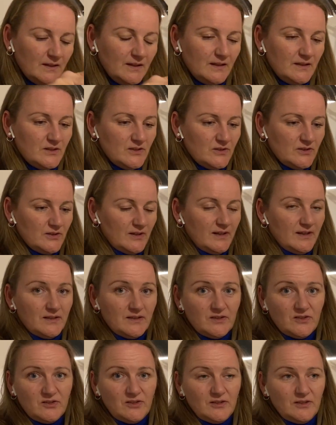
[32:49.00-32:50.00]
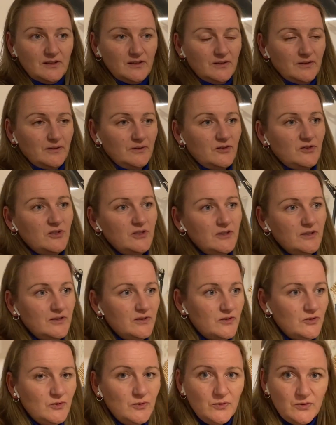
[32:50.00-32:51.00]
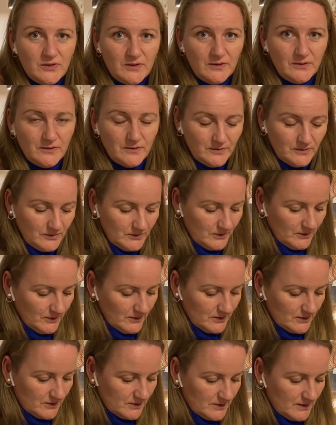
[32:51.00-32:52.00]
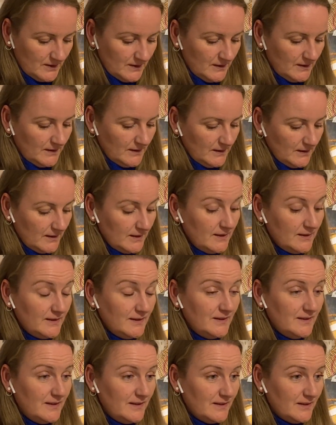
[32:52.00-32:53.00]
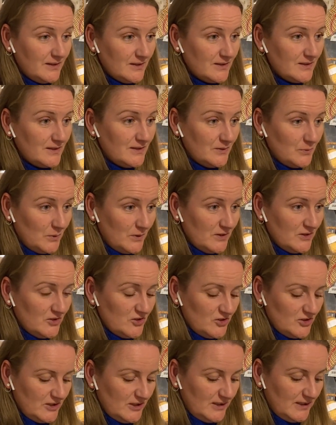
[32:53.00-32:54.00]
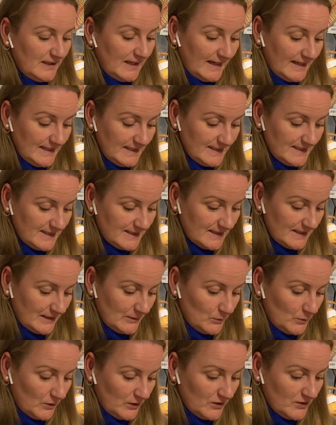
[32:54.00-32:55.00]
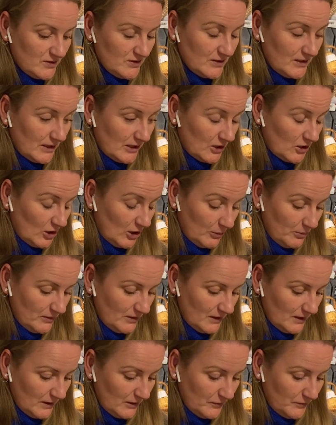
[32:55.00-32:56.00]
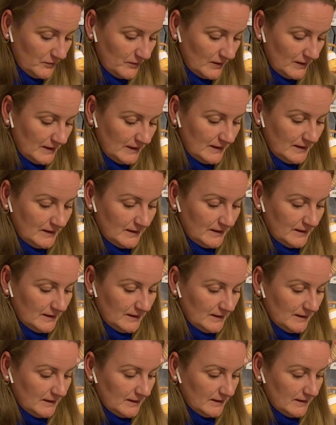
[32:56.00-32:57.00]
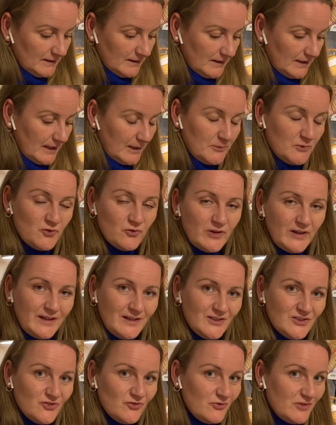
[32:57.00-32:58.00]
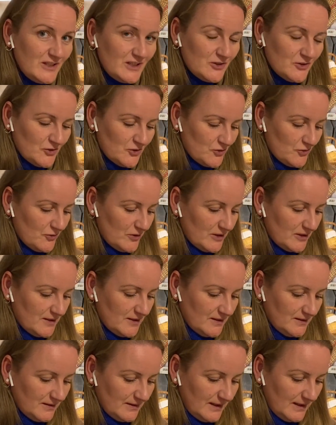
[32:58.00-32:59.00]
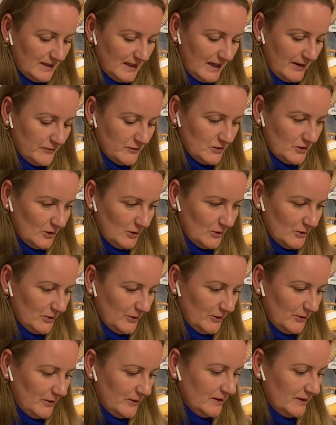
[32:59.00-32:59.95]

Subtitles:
And as she is using her daughter's, and that is the one she likes and wants a copy of, I'm trying to reconstruct. I have told her